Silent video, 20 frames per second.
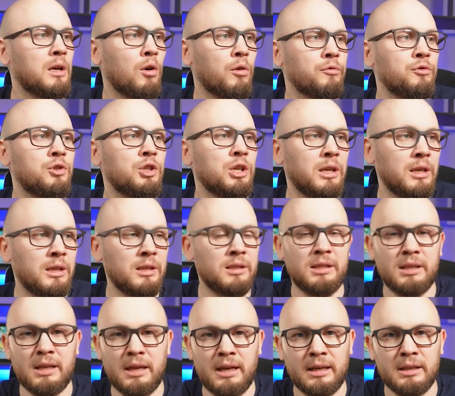of
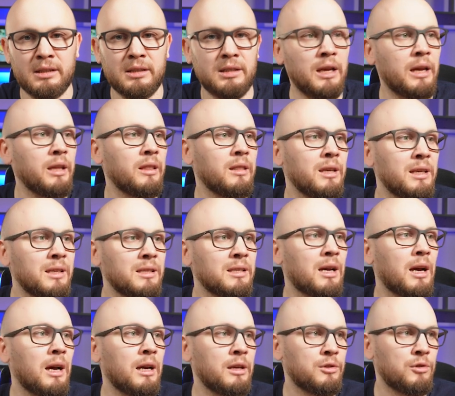JSS and these
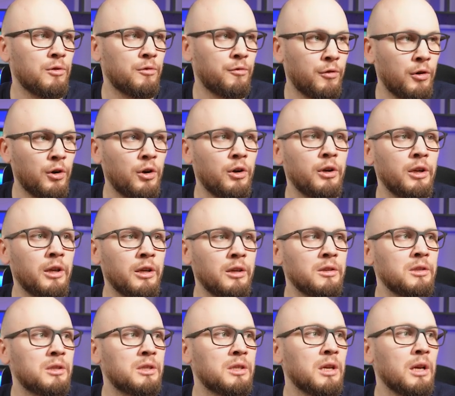kinds of
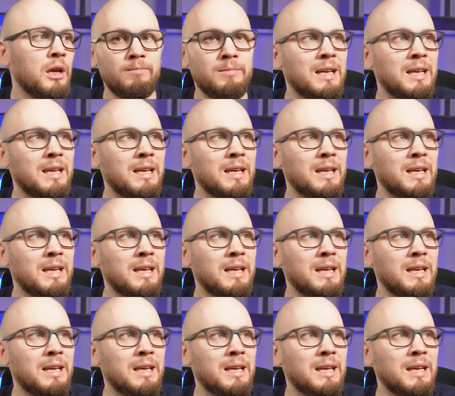earnings